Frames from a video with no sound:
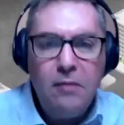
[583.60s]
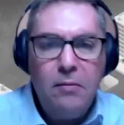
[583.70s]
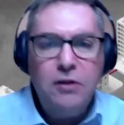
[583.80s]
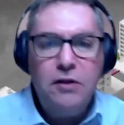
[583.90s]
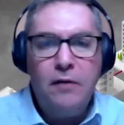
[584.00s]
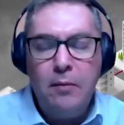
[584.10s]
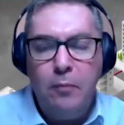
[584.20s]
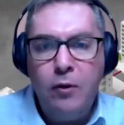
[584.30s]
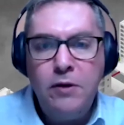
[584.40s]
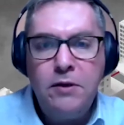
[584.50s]
Most of our
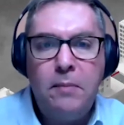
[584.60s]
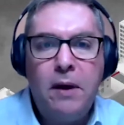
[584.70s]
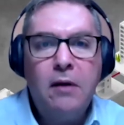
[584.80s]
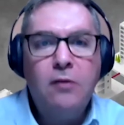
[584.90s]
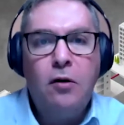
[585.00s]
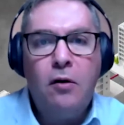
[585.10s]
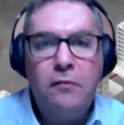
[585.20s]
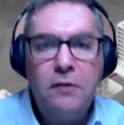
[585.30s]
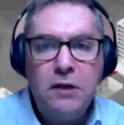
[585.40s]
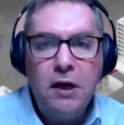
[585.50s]
employees are back at the
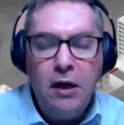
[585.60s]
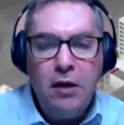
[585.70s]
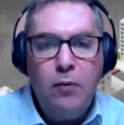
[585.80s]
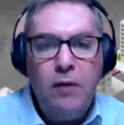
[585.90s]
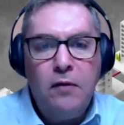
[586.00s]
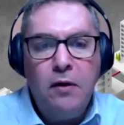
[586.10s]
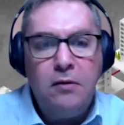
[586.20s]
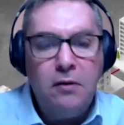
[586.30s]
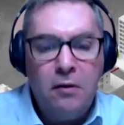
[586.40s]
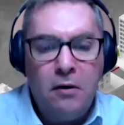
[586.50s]
office. We've got
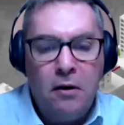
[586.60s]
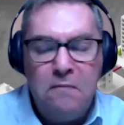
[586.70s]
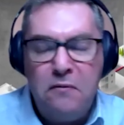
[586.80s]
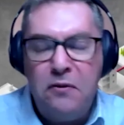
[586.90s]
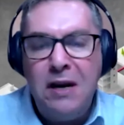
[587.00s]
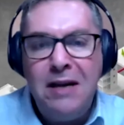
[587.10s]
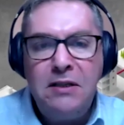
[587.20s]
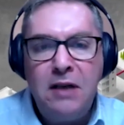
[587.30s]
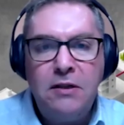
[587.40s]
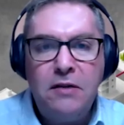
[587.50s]
3
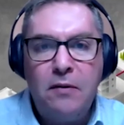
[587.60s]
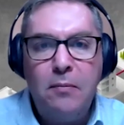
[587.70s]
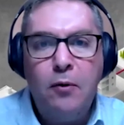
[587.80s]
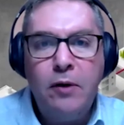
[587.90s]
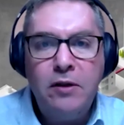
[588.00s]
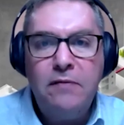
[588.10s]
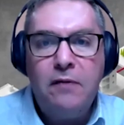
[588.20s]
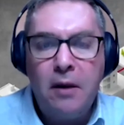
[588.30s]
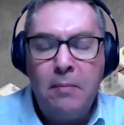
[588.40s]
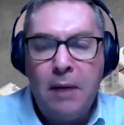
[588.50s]
sets of employees, if
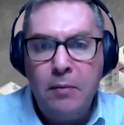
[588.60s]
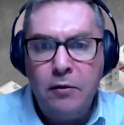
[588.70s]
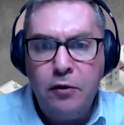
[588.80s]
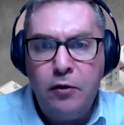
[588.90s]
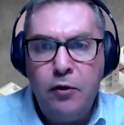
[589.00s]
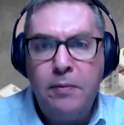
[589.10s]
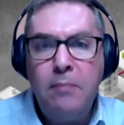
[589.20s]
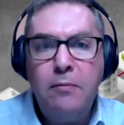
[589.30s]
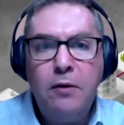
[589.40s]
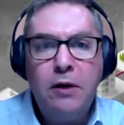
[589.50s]
I'm able to group
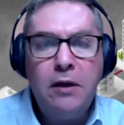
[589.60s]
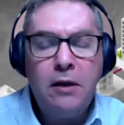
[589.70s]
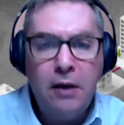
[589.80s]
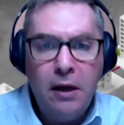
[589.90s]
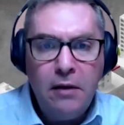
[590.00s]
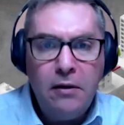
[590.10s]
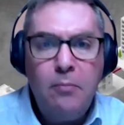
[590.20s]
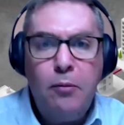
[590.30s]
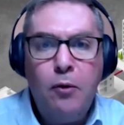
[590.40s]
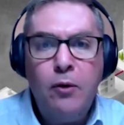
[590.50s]
them together. The
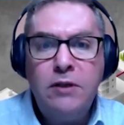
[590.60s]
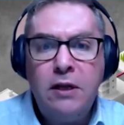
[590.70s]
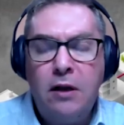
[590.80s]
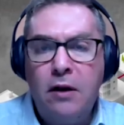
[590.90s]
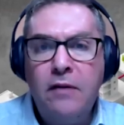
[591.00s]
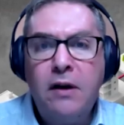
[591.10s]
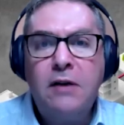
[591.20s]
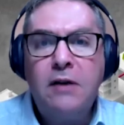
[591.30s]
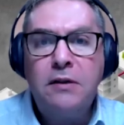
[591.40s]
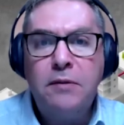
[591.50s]
employees that deliver
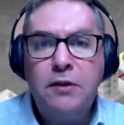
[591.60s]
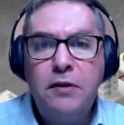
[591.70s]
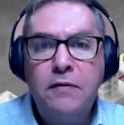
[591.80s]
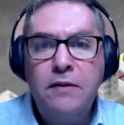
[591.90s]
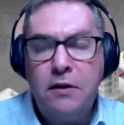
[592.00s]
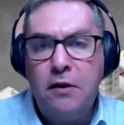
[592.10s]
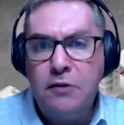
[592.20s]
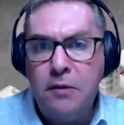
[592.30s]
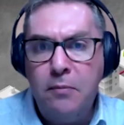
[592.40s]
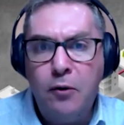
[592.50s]
customer service, and those
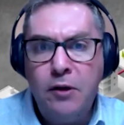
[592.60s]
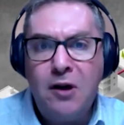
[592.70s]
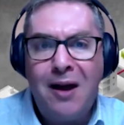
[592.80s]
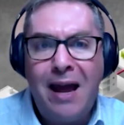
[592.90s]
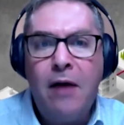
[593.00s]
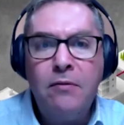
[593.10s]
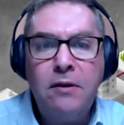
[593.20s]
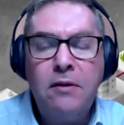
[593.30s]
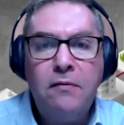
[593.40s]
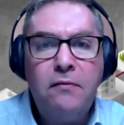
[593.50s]
employees are out
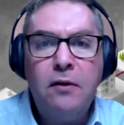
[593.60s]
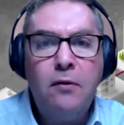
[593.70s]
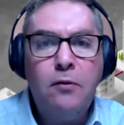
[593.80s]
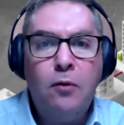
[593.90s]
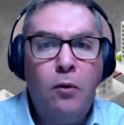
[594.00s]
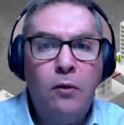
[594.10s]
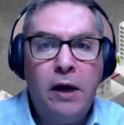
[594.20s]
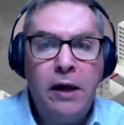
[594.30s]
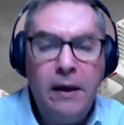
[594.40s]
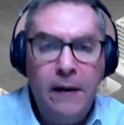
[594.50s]
in the field all
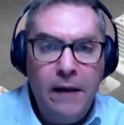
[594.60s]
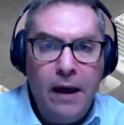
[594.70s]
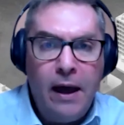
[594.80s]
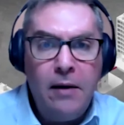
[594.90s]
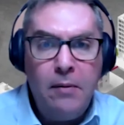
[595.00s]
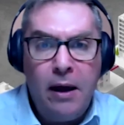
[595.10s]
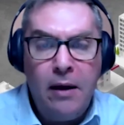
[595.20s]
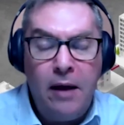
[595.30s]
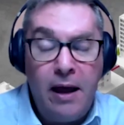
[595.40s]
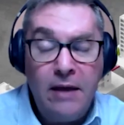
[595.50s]
day and
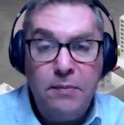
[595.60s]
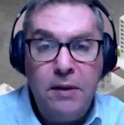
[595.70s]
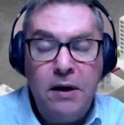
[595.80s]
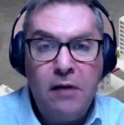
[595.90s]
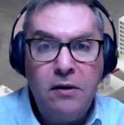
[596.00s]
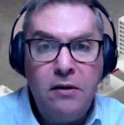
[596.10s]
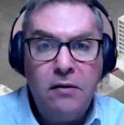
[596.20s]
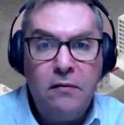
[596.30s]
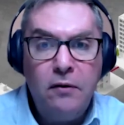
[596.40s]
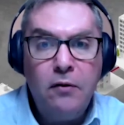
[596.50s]
has been out in the
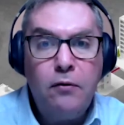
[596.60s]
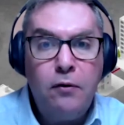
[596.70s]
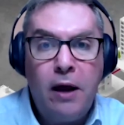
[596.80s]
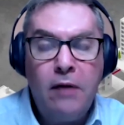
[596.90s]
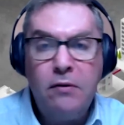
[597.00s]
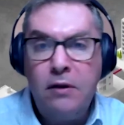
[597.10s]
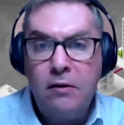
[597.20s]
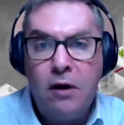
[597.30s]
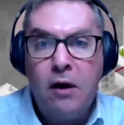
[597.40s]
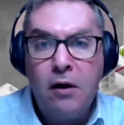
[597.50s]
field throughout the
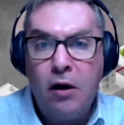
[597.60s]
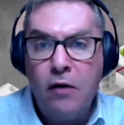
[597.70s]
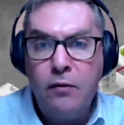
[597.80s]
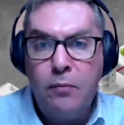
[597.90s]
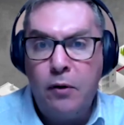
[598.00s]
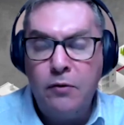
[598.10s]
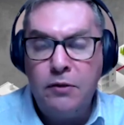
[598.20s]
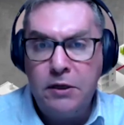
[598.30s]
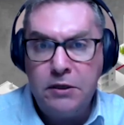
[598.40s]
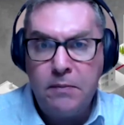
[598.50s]
entire COVID
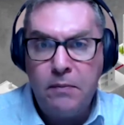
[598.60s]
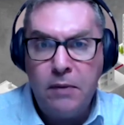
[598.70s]
process.